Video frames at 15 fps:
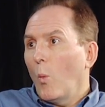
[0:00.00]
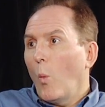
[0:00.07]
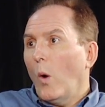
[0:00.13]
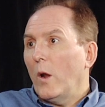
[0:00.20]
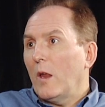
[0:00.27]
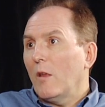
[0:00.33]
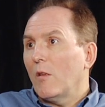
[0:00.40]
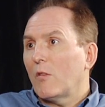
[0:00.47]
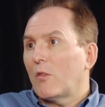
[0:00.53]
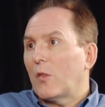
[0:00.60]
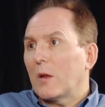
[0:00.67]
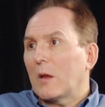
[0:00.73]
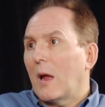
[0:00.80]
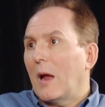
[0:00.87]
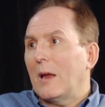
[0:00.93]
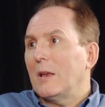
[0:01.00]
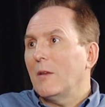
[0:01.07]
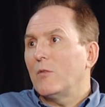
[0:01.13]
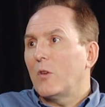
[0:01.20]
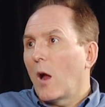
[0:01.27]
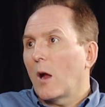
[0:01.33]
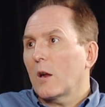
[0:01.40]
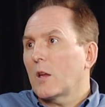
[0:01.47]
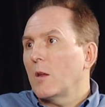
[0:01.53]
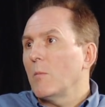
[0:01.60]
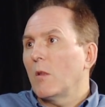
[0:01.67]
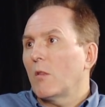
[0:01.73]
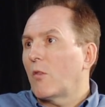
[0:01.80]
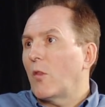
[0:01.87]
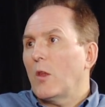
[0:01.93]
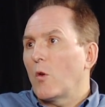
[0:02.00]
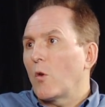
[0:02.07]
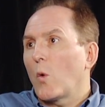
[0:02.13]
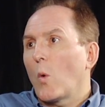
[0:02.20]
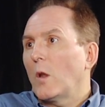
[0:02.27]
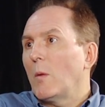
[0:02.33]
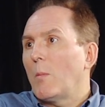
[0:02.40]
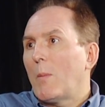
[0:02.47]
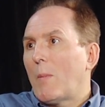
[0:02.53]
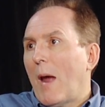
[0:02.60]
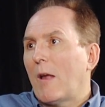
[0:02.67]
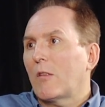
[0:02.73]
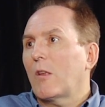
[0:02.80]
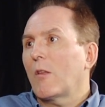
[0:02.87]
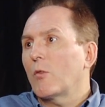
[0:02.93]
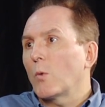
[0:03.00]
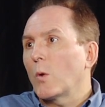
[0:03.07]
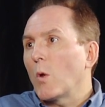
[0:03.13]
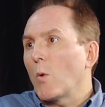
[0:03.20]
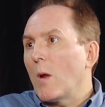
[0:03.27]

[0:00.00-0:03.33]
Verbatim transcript: What is the kind of documents that you're going to be passing through